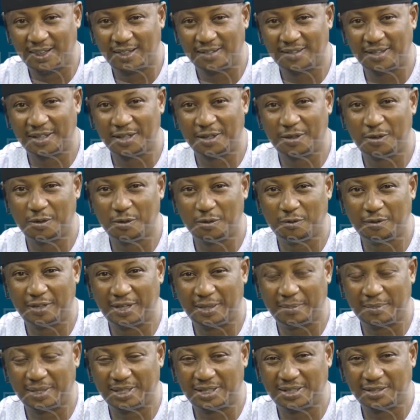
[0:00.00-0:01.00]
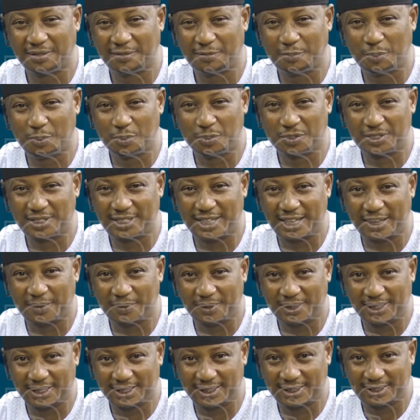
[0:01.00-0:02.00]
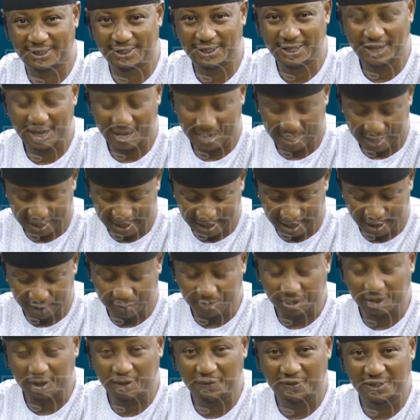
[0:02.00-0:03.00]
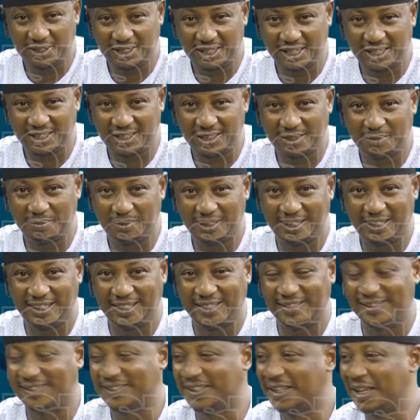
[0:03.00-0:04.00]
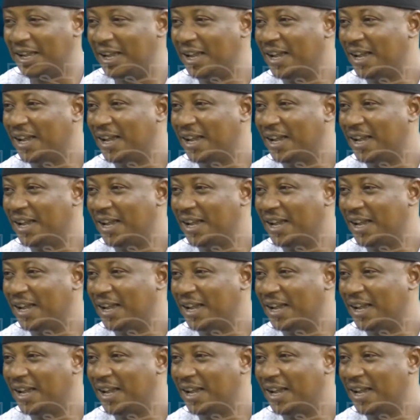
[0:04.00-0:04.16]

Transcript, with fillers: Thank you very much for staying with us. And now the conversation begins.